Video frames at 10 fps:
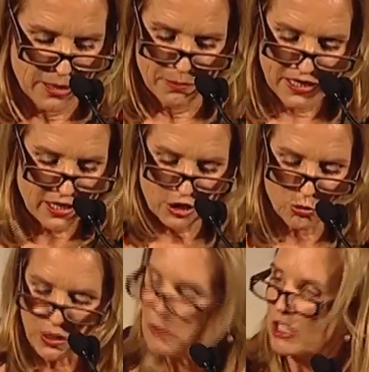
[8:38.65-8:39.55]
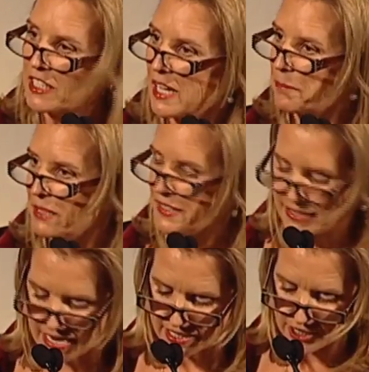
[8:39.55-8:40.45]
Because we will not be
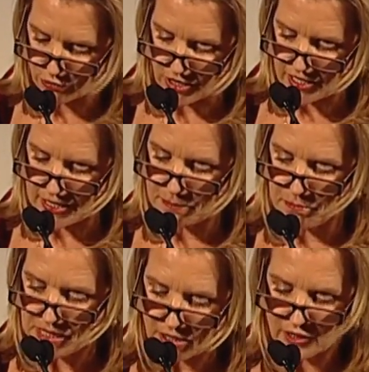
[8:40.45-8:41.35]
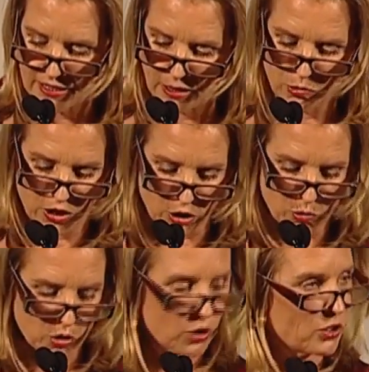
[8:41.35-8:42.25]
satisfied merely with a
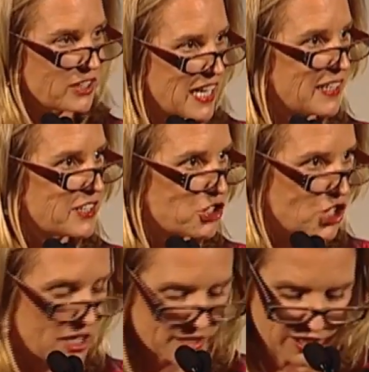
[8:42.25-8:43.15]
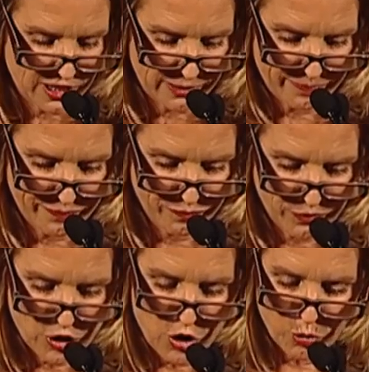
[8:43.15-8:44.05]
world that is just.
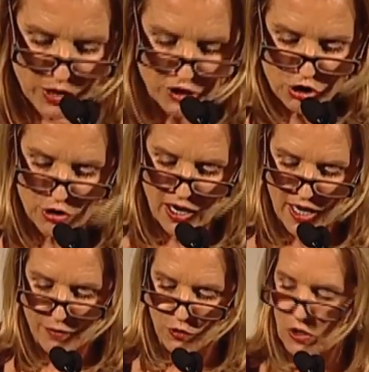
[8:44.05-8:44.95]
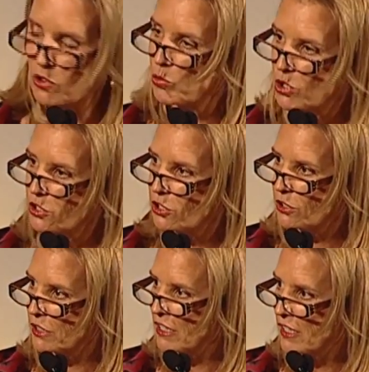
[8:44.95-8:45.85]
We strive for a
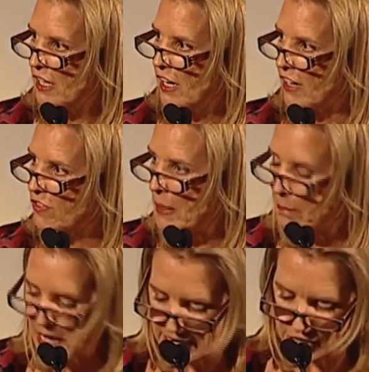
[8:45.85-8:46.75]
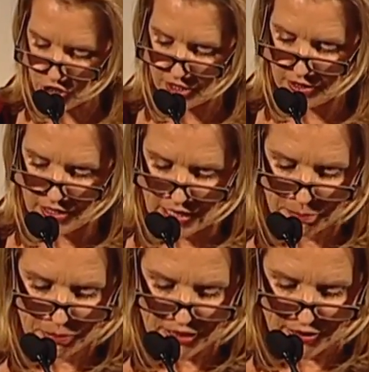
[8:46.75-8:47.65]
world of compassion
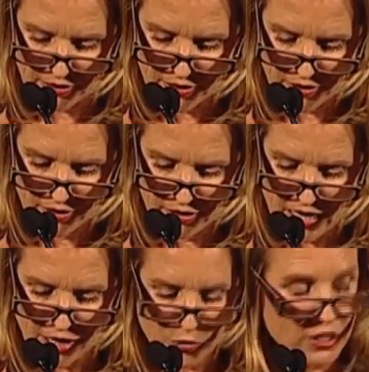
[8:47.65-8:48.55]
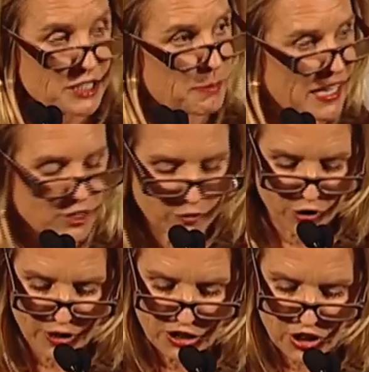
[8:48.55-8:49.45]
and peace and respect
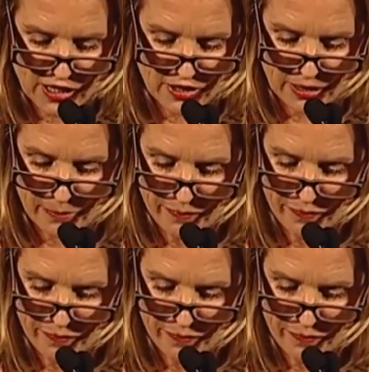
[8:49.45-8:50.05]
for each other,